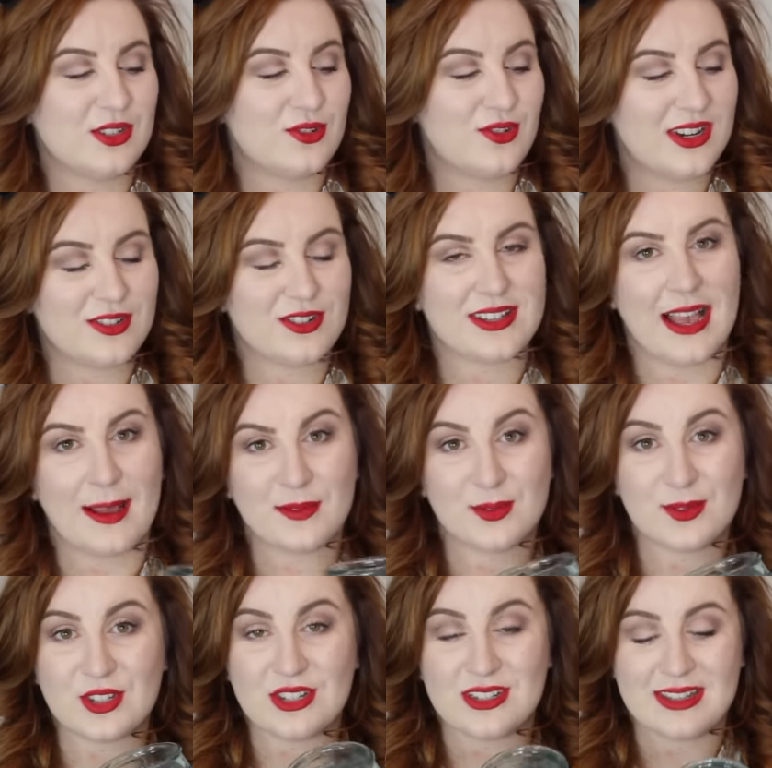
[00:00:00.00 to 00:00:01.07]
to Trader
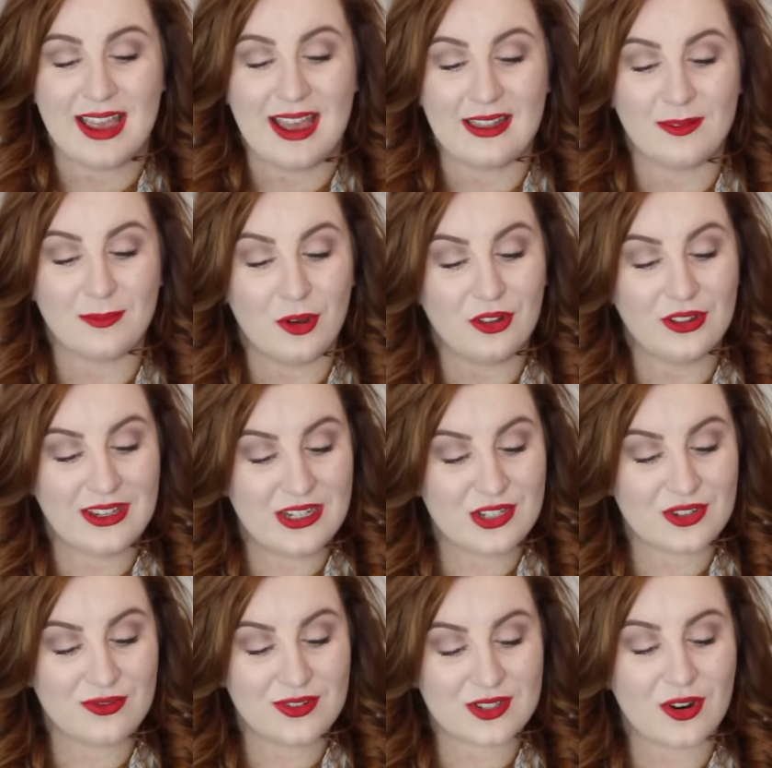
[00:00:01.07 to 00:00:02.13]
Sam's, which is at the
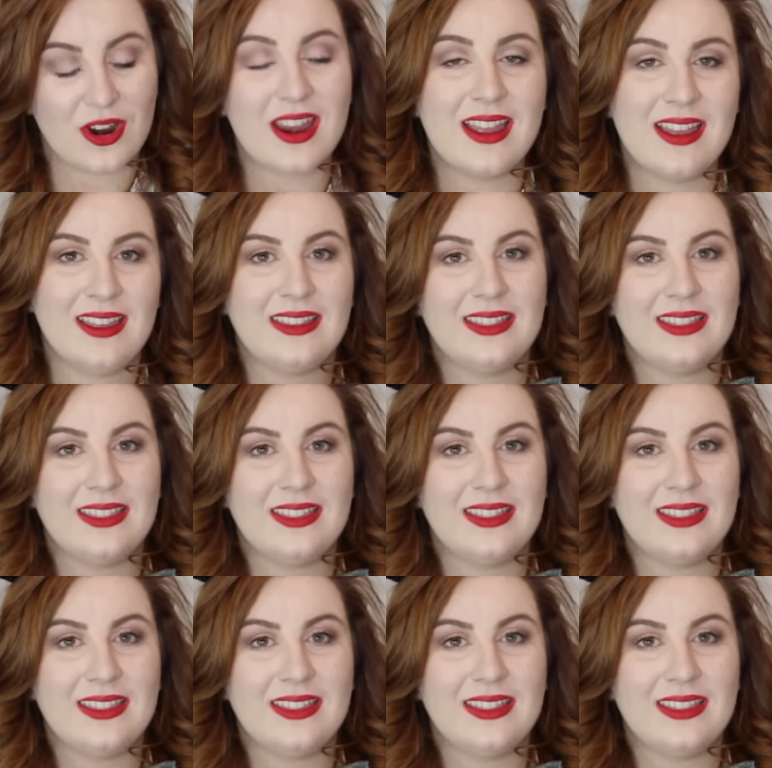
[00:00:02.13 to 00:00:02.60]
Polynesian Resort.